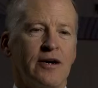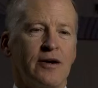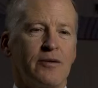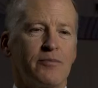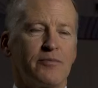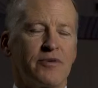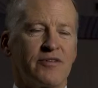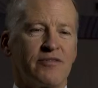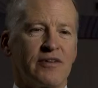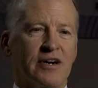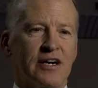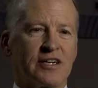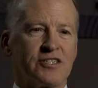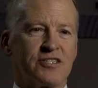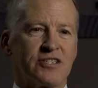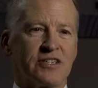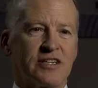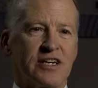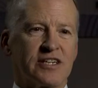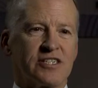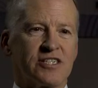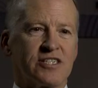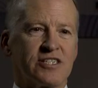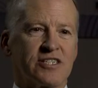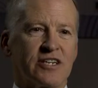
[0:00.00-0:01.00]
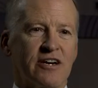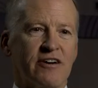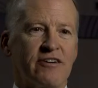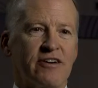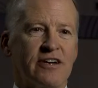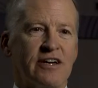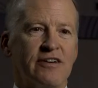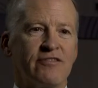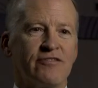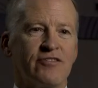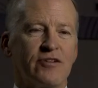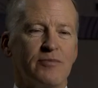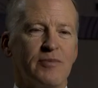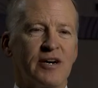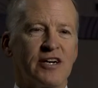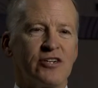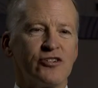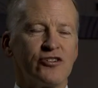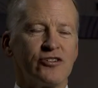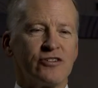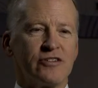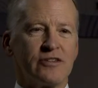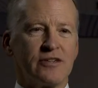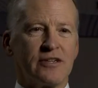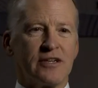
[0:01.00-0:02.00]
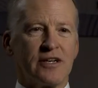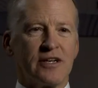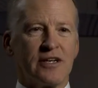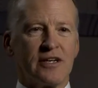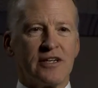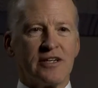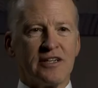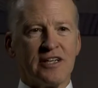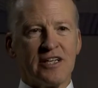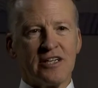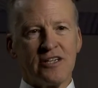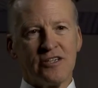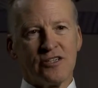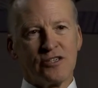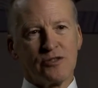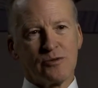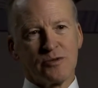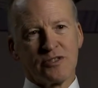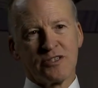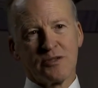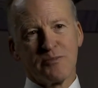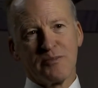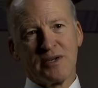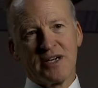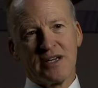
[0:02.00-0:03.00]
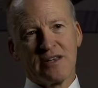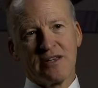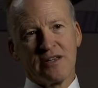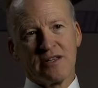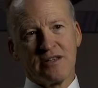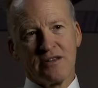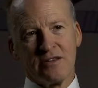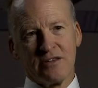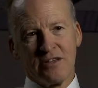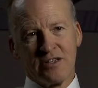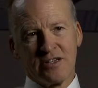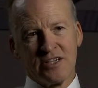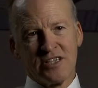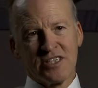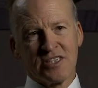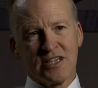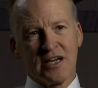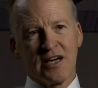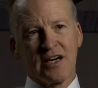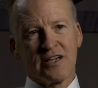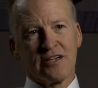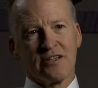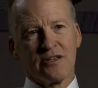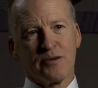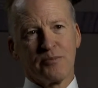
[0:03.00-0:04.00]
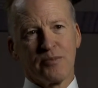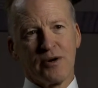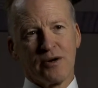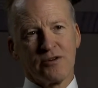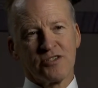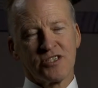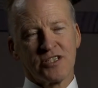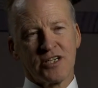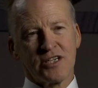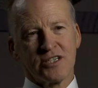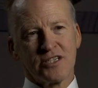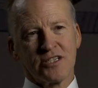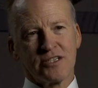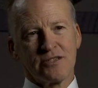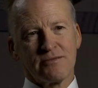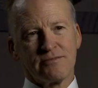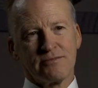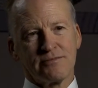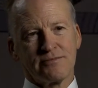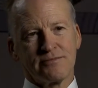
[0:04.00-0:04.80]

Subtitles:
provides the necessary information needed to underpin the design and the process.